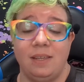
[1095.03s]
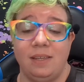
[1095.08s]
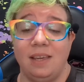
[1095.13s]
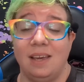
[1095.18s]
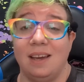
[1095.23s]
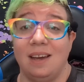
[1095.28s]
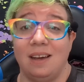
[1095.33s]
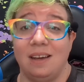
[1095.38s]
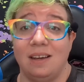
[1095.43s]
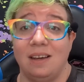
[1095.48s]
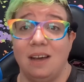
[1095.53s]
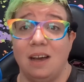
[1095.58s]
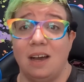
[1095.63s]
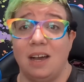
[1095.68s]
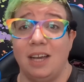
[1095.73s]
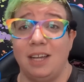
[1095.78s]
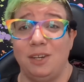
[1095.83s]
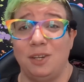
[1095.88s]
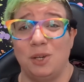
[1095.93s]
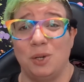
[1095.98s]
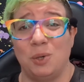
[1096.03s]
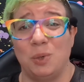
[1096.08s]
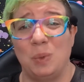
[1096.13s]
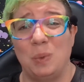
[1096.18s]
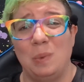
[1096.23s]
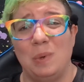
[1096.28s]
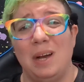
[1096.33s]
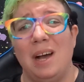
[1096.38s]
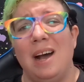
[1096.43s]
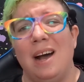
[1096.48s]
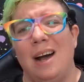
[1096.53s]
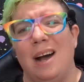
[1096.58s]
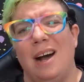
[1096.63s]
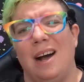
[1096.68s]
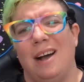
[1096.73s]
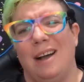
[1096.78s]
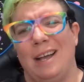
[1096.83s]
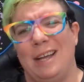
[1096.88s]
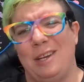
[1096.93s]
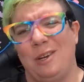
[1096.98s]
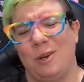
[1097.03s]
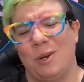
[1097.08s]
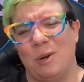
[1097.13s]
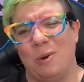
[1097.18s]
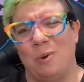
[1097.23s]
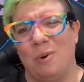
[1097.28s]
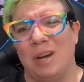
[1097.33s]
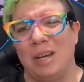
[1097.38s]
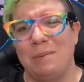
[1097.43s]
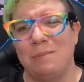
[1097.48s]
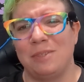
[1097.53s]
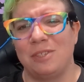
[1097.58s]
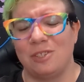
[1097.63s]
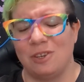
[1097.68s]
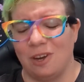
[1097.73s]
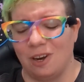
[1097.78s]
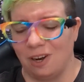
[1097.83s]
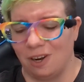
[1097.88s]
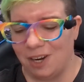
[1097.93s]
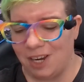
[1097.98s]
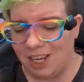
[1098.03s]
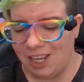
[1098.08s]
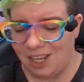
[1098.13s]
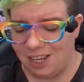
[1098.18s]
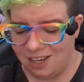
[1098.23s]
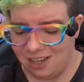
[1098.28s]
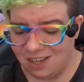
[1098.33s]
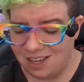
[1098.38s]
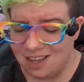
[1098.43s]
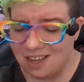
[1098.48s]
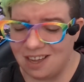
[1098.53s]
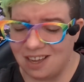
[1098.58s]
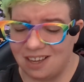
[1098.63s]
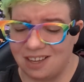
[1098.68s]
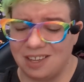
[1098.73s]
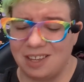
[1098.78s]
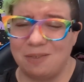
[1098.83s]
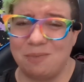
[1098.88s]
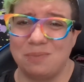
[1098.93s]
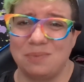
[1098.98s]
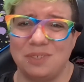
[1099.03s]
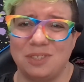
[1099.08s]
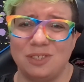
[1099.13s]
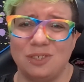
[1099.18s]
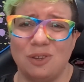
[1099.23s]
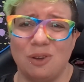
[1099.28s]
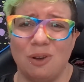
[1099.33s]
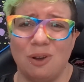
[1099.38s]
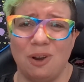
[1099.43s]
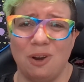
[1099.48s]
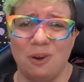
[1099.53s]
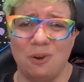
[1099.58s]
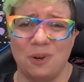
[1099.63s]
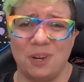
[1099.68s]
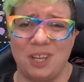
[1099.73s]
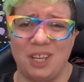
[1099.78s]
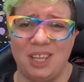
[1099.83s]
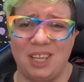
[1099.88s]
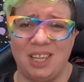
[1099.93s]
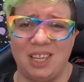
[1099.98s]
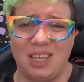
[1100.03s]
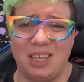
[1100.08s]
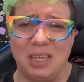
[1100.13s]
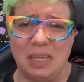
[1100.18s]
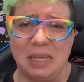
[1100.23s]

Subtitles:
yeah, I know. I know. I'm sorry. I'm sorry.